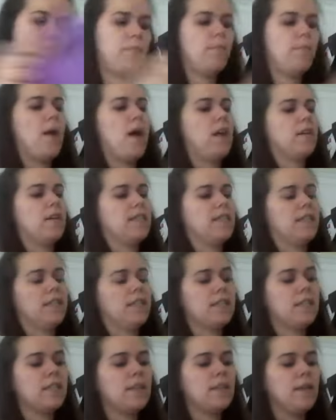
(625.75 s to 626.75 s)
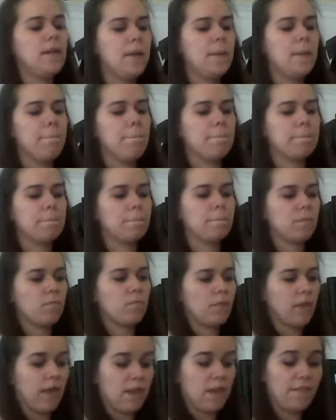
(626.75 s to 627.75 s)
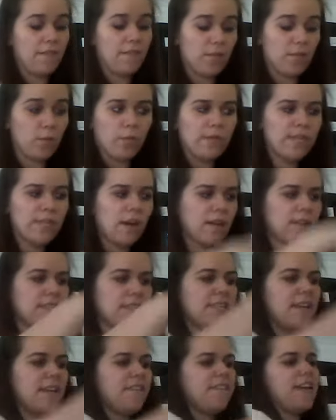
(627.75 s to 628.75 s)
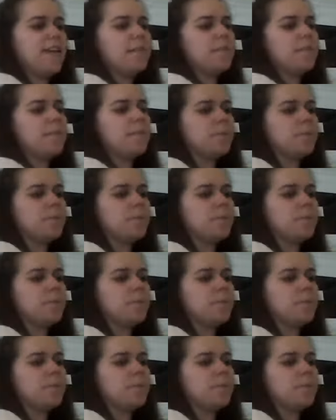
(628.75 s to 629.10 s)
boxes. And that's when we start sniffing.